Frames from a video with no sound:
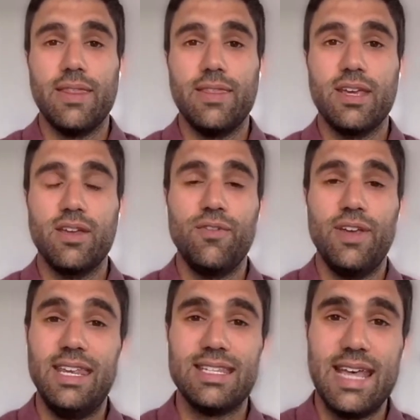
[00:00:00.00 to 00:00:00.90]
The
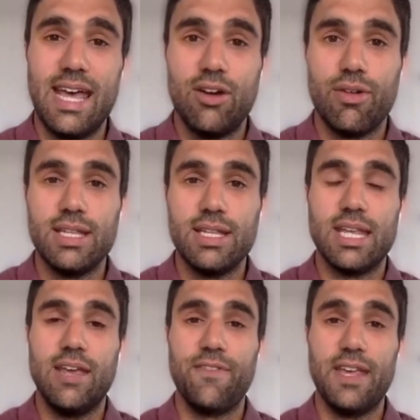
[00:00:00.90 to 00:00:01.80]
convenience there is
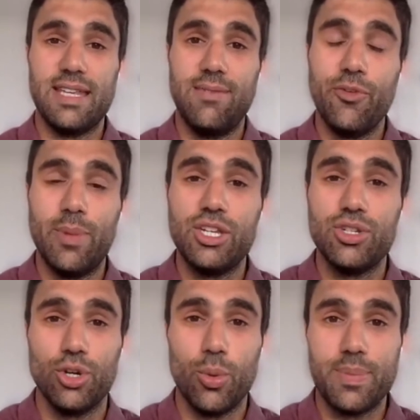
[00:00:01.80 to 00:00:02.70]
if there's
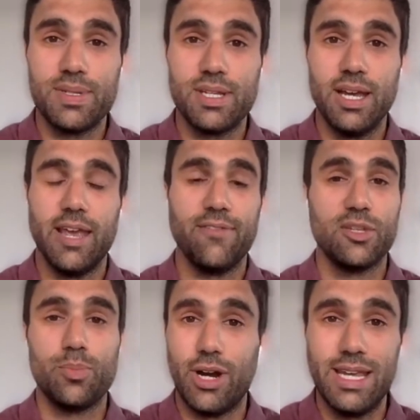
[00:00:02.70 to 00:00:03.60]
information on your website, if
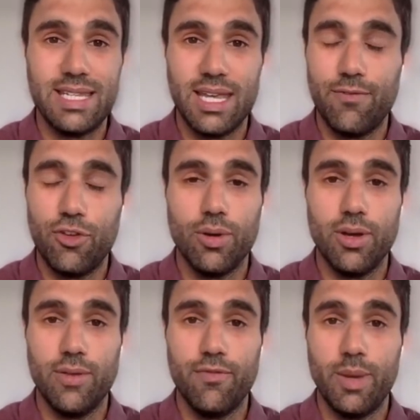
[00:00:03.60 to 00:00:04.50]
there's pricing
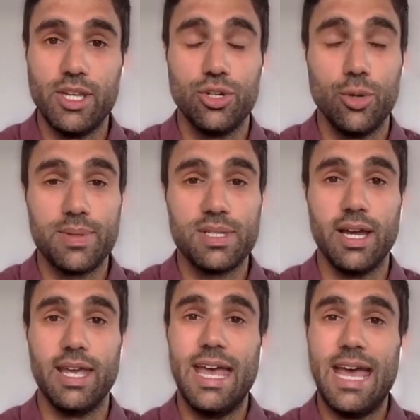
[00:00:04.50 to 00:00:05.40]
information on your
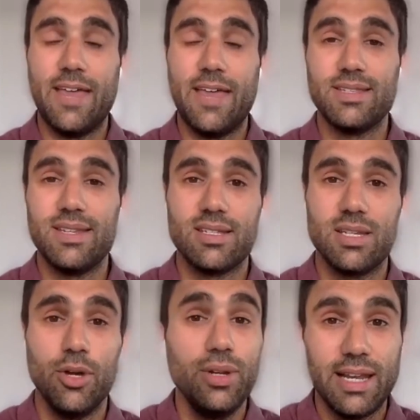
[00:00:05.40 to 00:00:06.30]
website, and there's
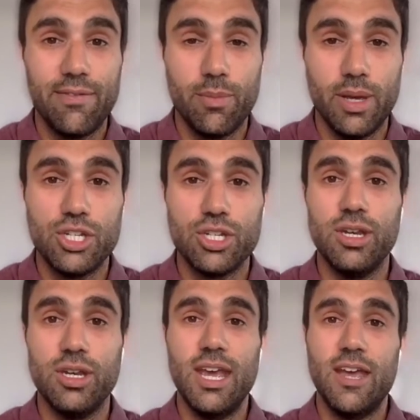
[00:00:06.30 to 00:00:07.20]
testimonial
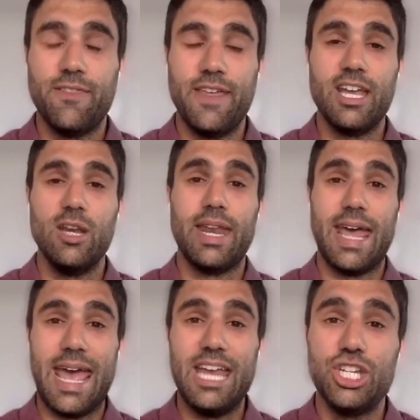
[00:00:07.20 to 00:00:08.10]
information, they're going to be able
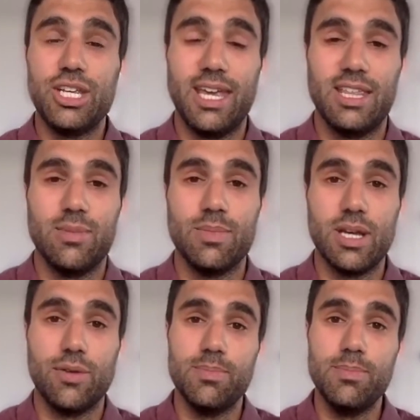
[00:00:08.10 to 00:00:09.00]
to educate
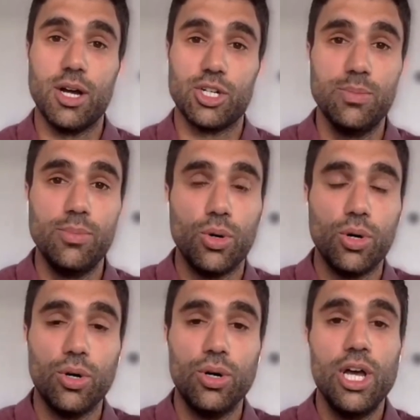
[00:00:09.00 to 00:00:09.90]
themselves much
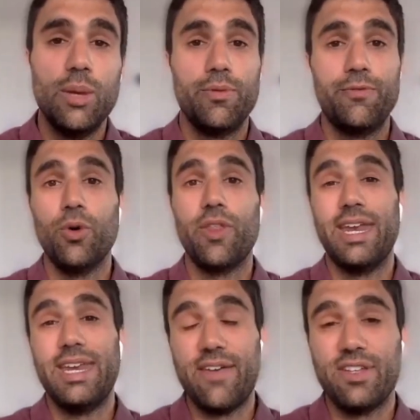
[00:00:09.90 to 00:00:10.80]
more before they
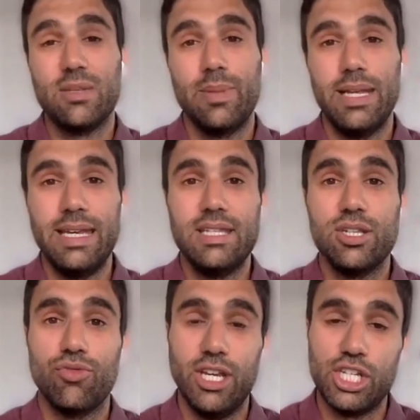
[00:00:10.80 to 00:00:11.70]
inevitably need
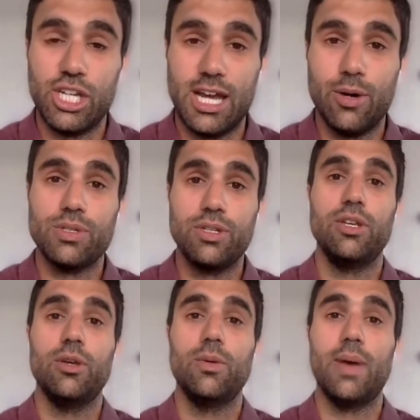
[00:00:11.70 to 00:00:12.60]
to reach
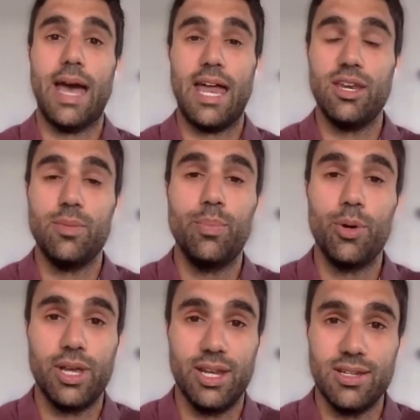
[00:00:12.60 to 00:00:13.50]
out to you and
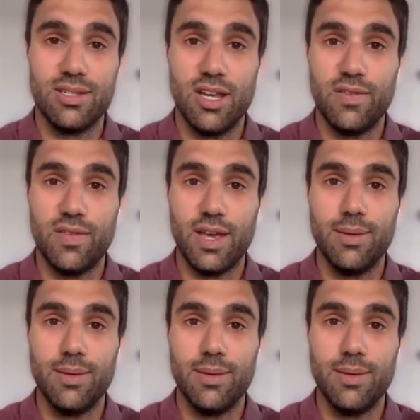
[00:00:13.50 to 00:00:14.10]
book in a survey.